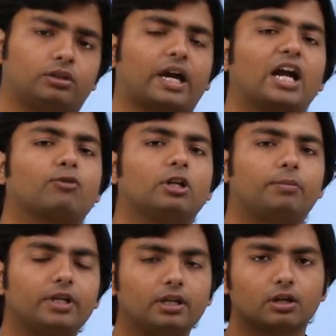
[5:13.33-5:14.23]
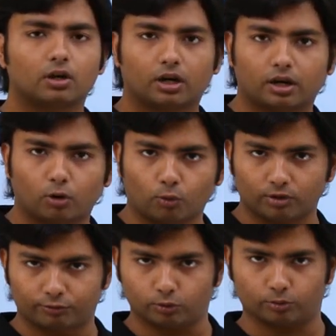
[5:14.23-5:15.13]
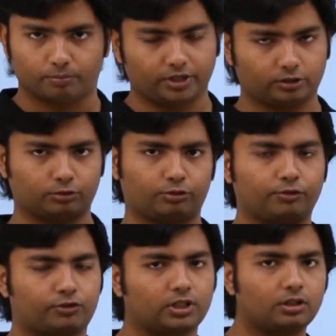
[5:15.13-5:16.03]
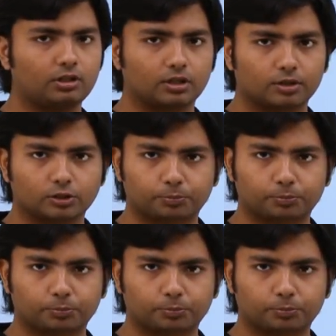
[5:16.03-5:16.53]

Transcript: that will be overflow means 50